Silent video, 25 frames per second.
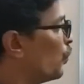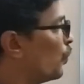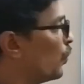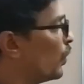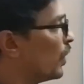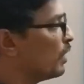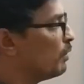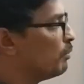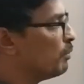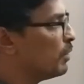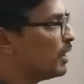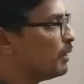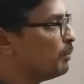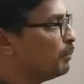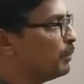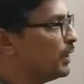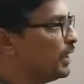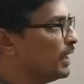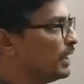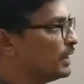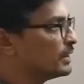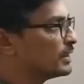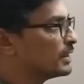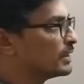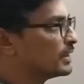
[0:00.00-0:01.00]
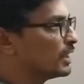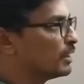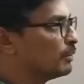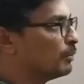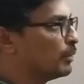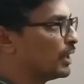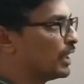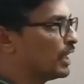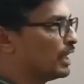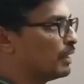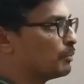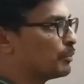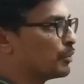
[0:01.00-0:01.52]
by p is nothing but e
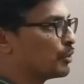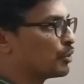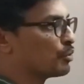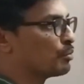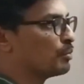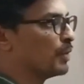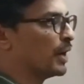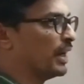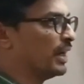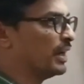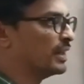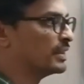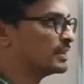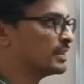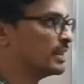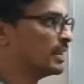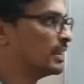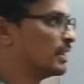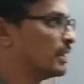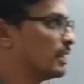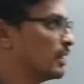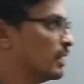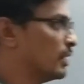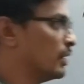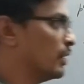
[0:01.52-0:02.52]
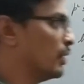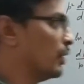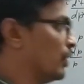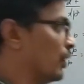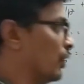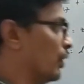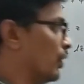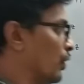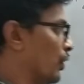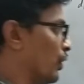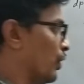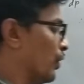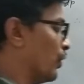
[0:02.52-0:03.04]
power minus z.
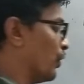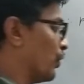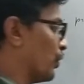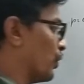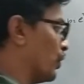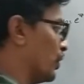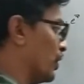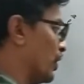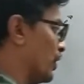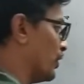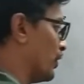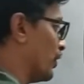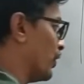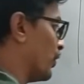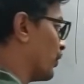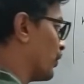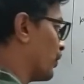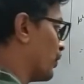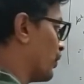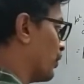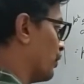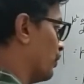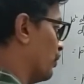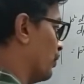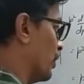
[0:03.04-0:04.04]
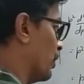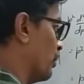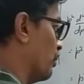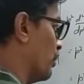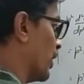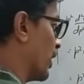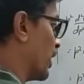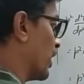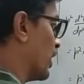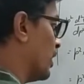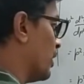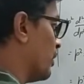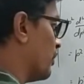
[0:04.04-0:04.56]
So this will
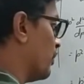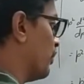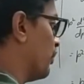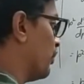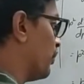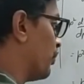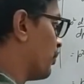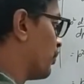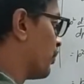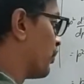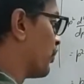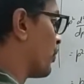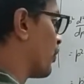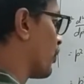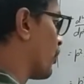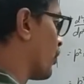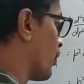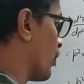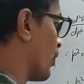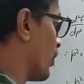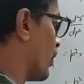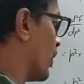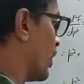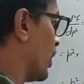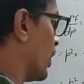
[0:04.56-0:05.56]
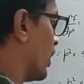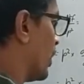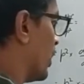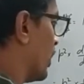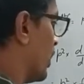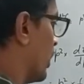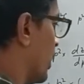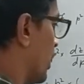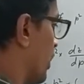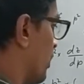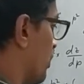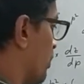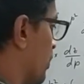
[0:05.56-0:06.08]
become e
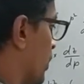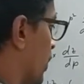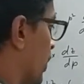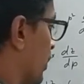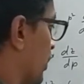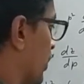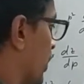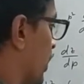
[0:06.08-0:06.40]
power